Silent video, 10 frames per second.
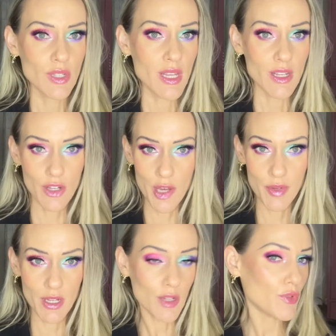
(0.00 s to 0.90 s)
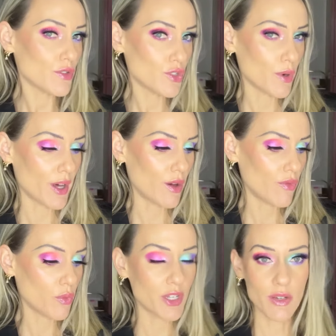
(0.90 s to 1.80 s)
Now, coming in number
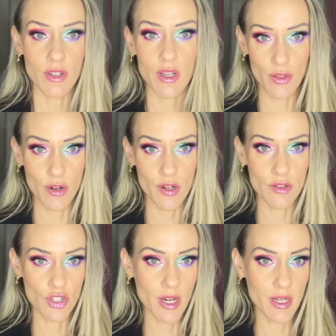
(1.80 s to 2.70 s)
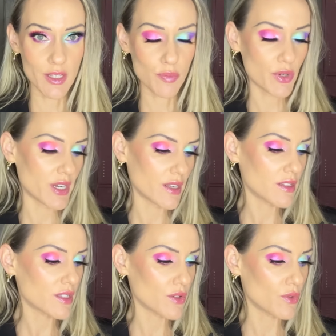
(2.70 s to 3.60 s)
12, we have another Chinese brand.
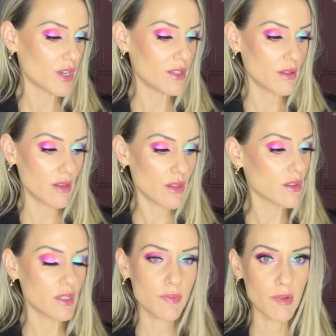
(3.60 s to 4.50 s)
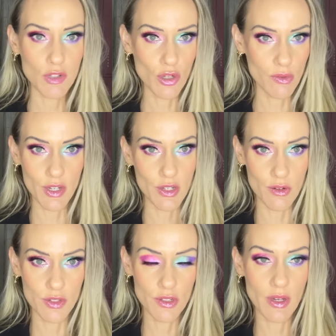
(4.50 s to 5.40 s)
So, and this may be totally new
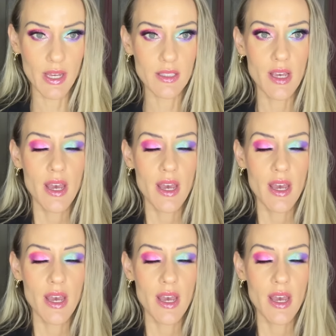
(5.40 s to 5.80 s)
to you guys.